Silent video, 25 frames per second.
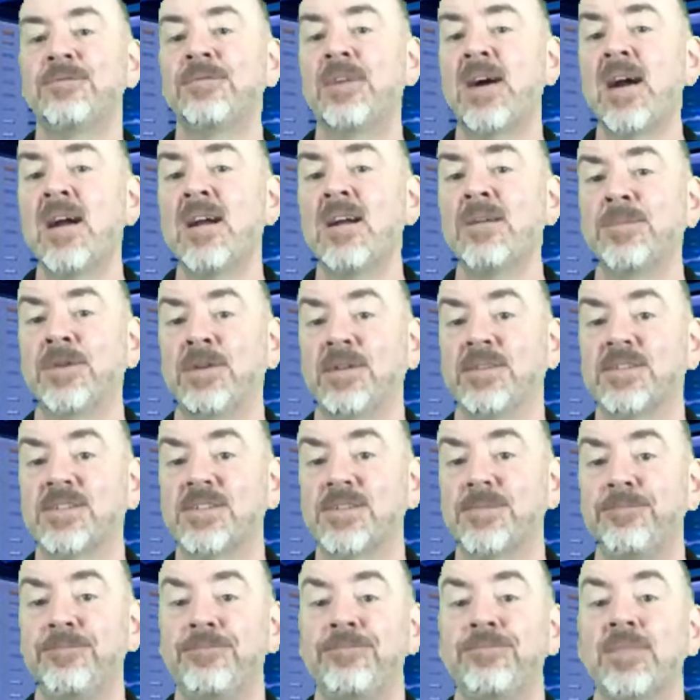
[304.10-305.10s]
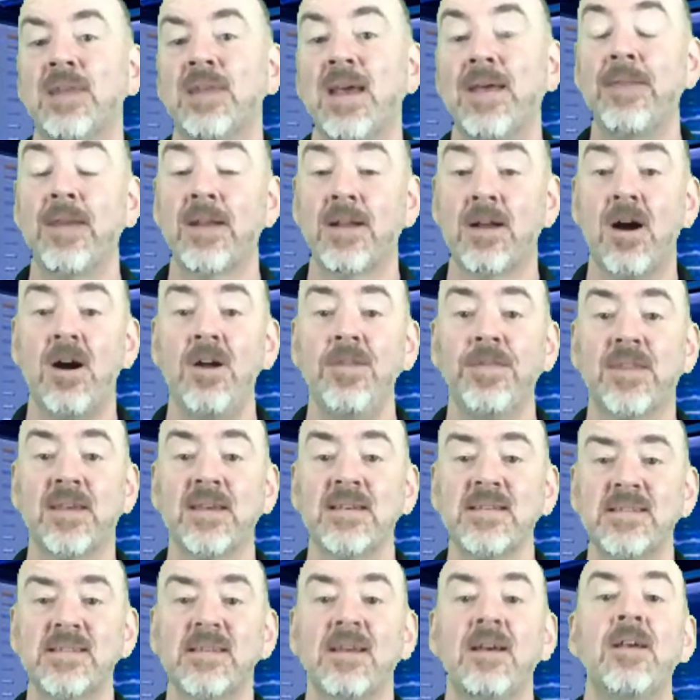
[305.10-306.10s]
environments. And they called
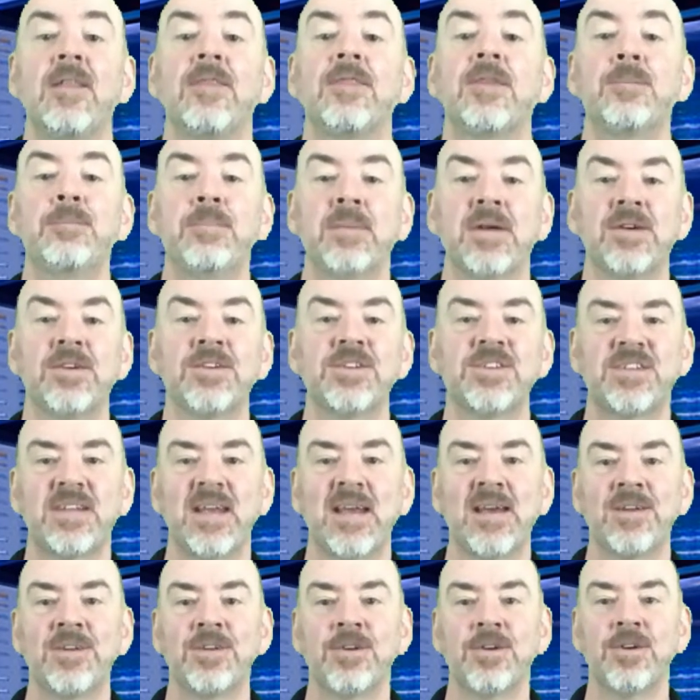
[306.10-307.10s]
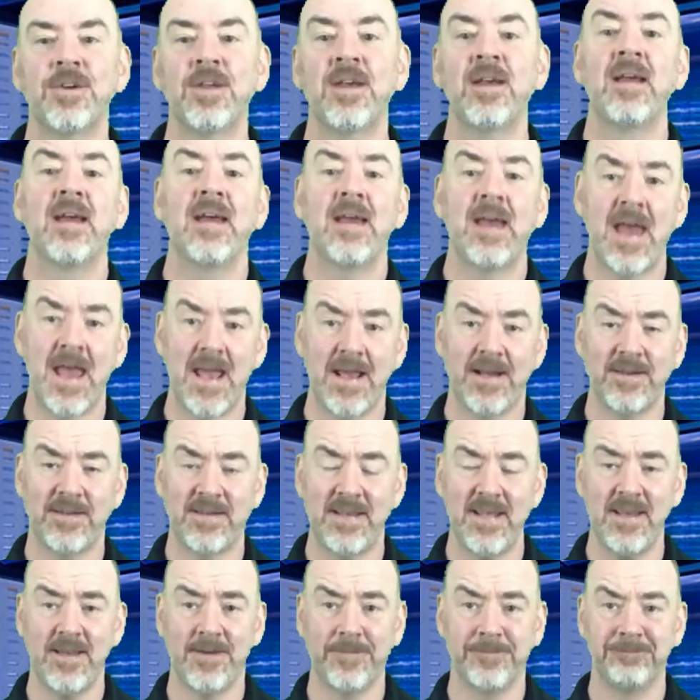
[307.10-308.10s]
this the mill standard
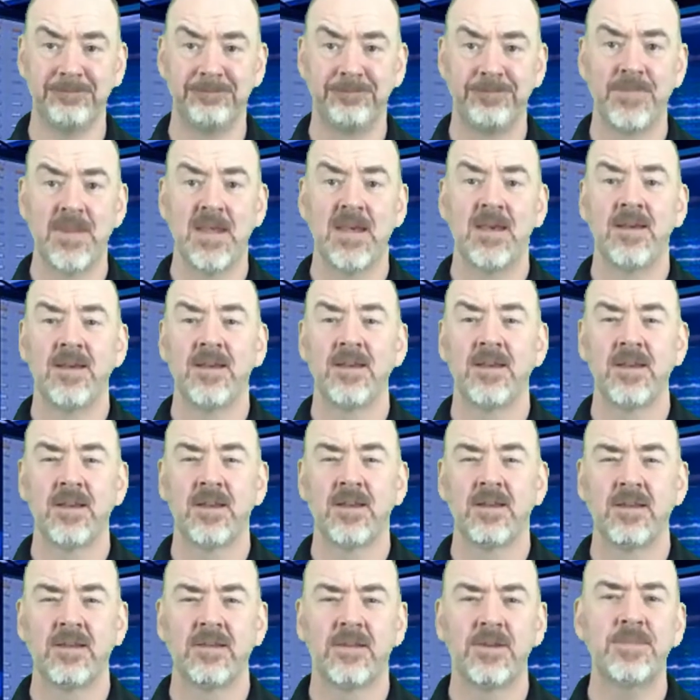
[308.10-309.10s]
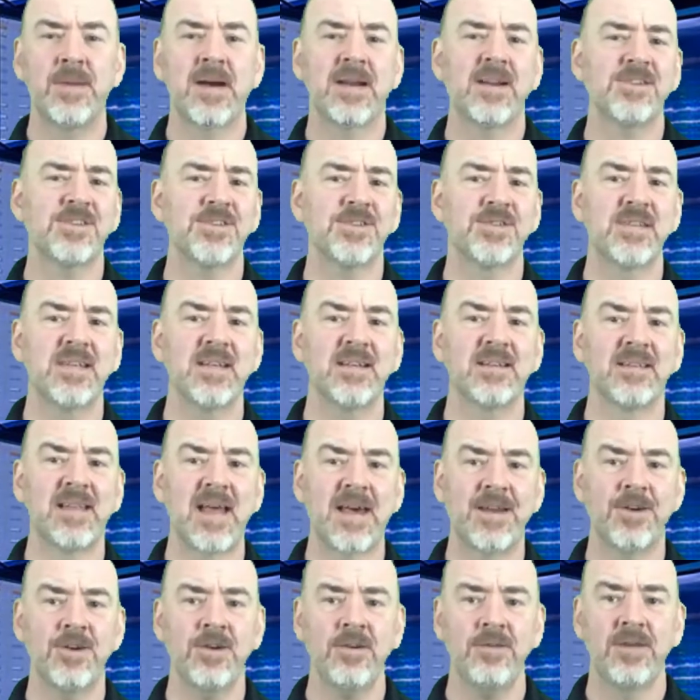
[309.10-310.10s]
810. You might also see a
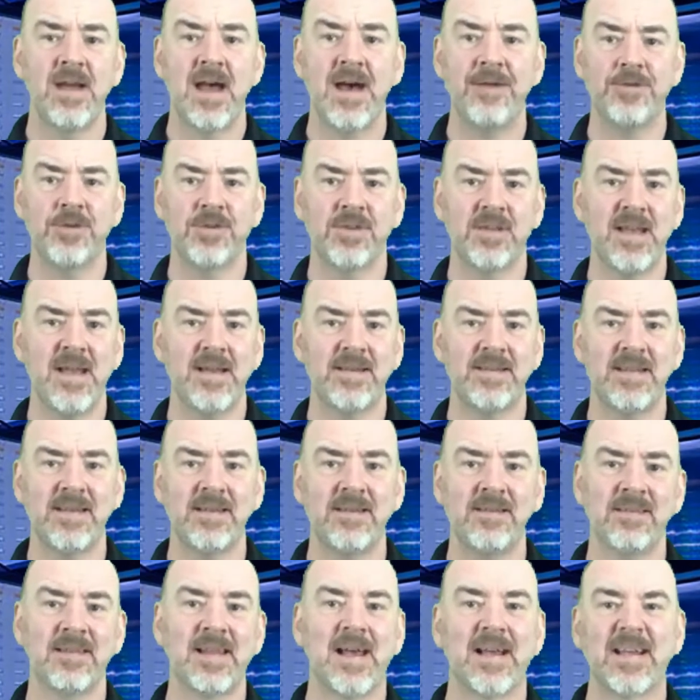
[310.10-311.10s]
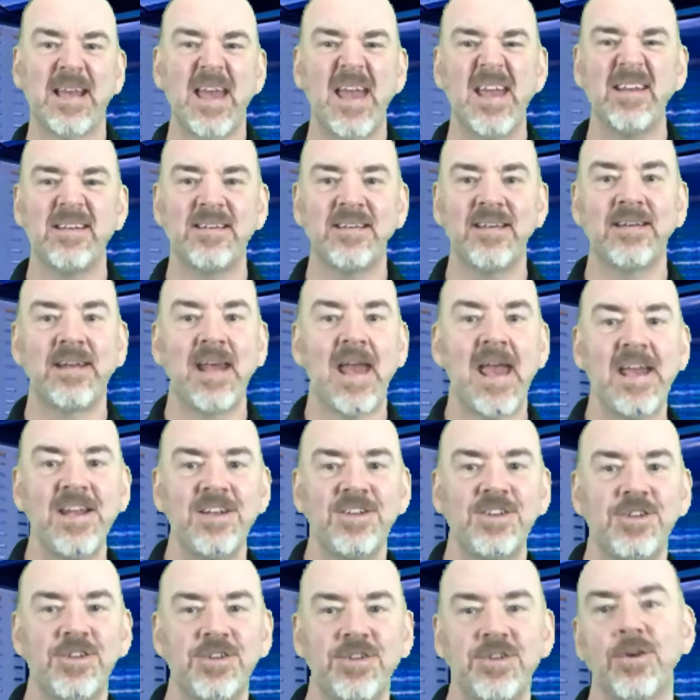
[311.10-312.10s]
letter after the 810 like
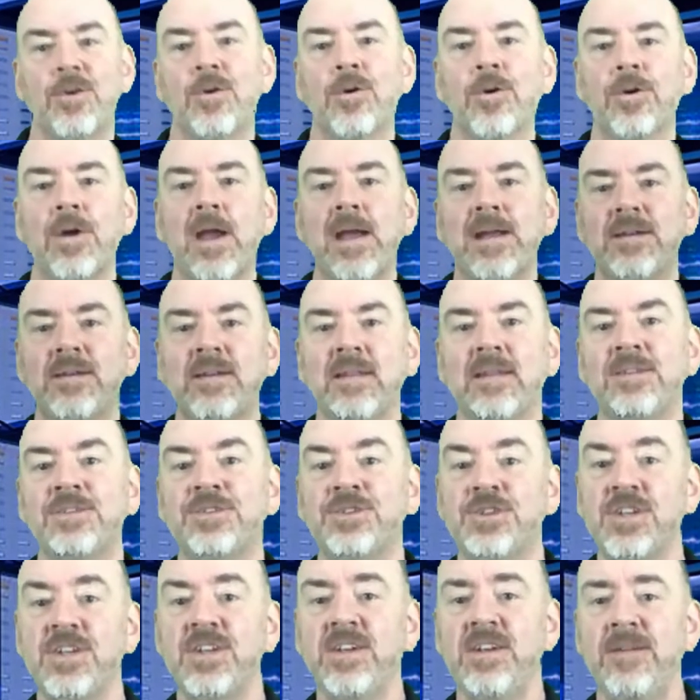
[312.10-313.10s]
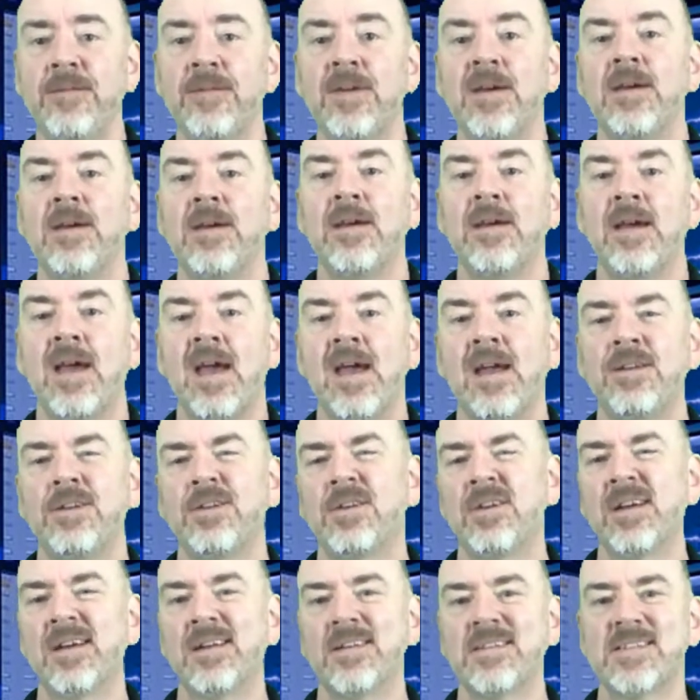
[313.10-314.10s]
810H or 810G, and you
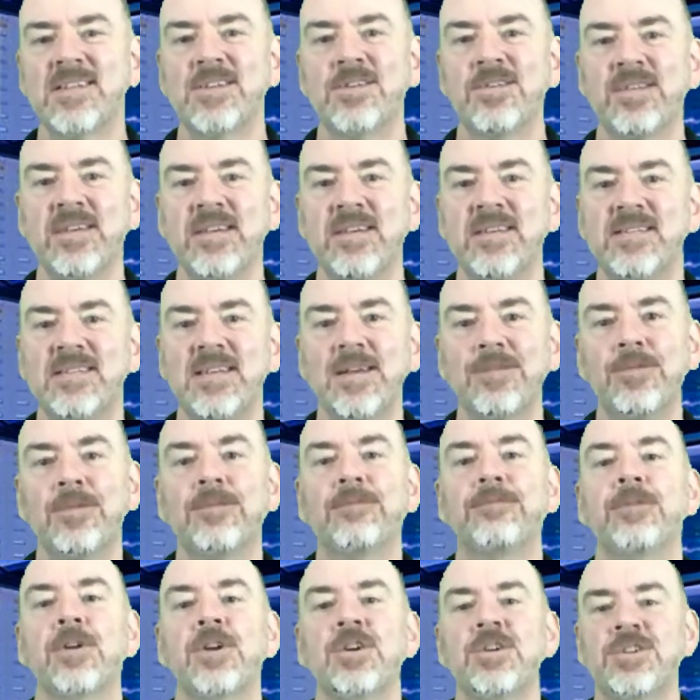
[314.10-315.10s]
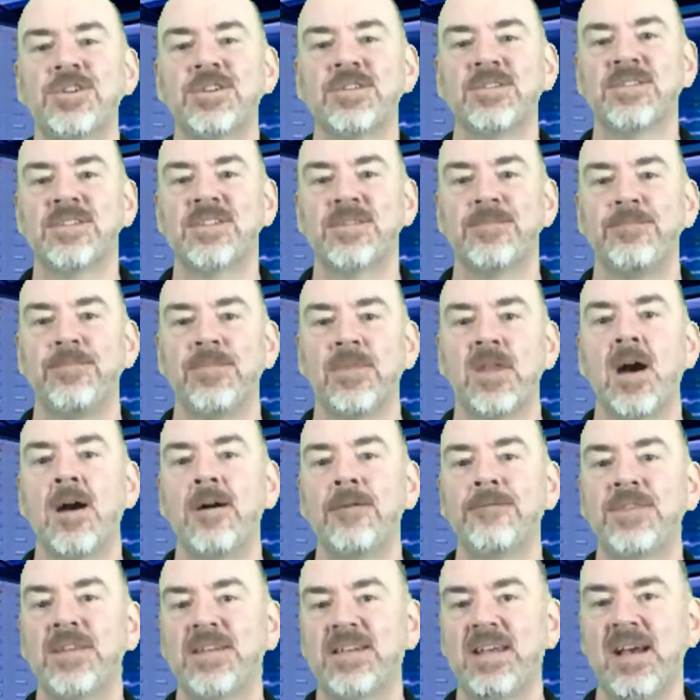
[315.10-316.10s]
can consider these different versions
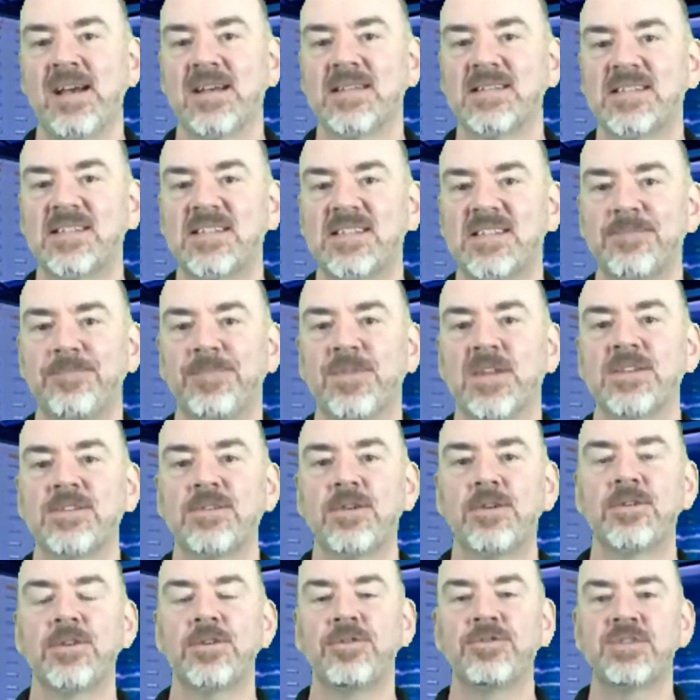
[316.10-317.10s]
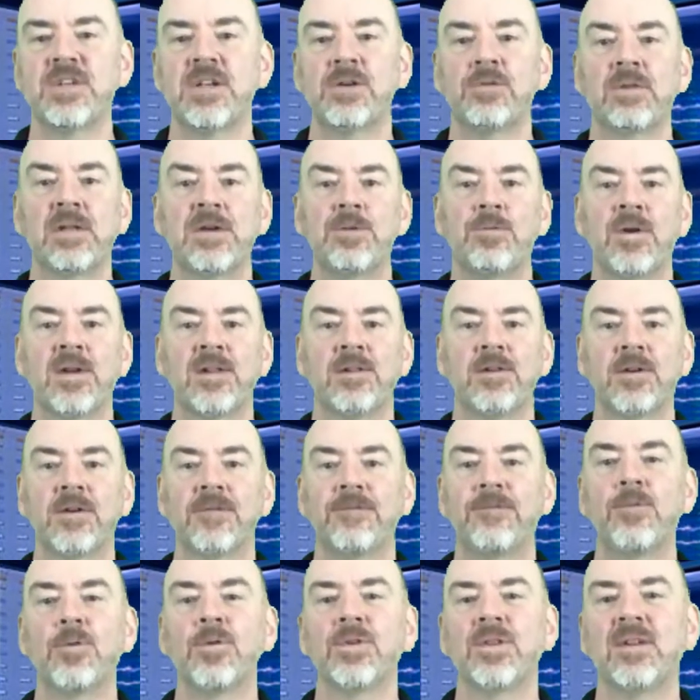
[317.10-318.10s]
of the tests. So you'll generally want to
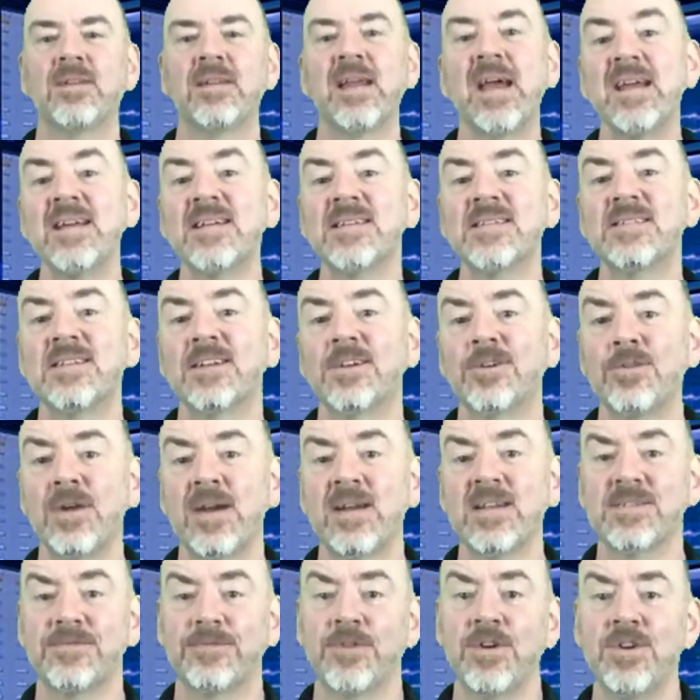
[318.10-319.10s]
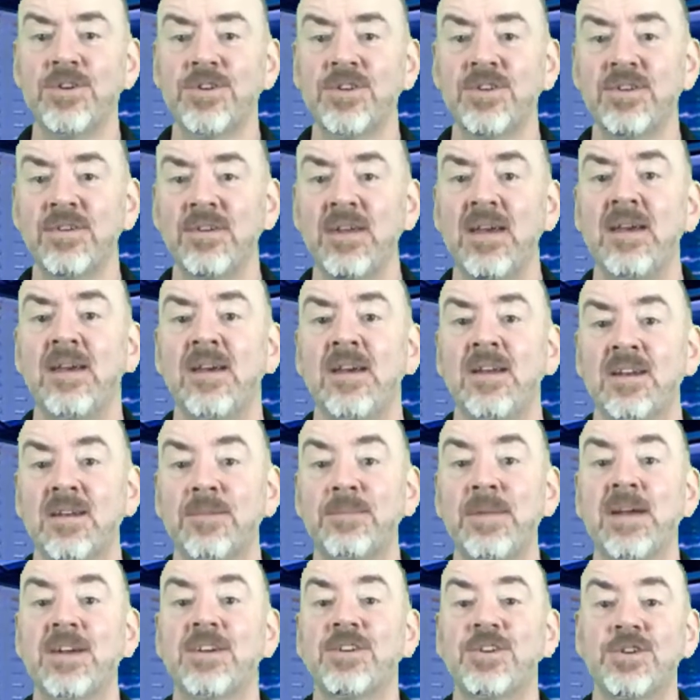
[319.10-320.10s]
look for the latest and greatest version to
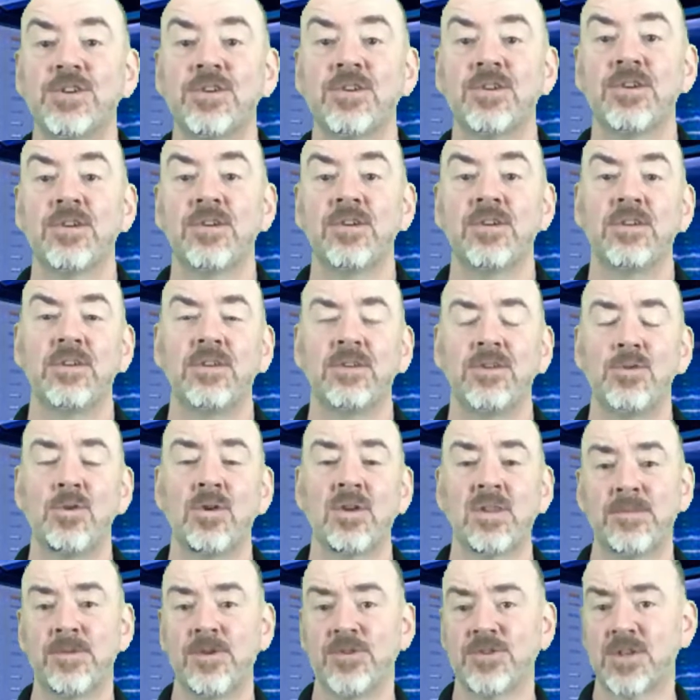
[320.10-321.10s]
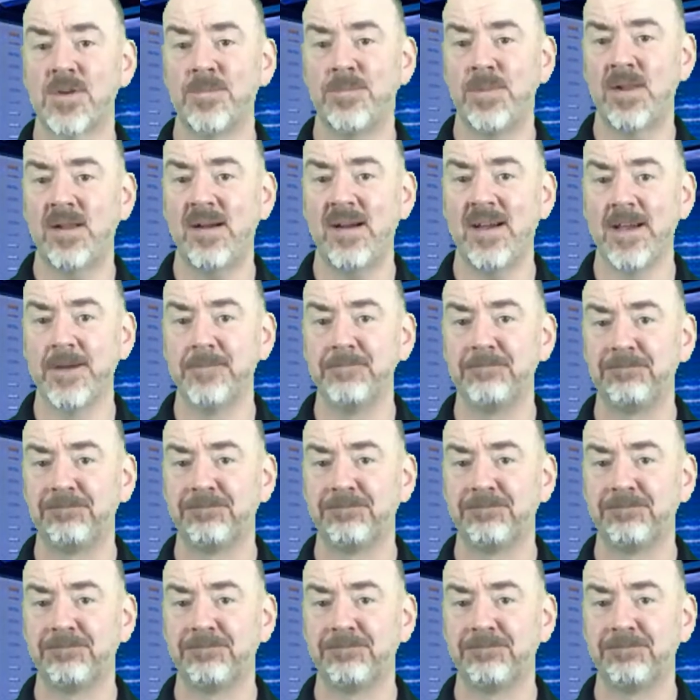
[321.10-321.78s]
make sure you are the most compliant.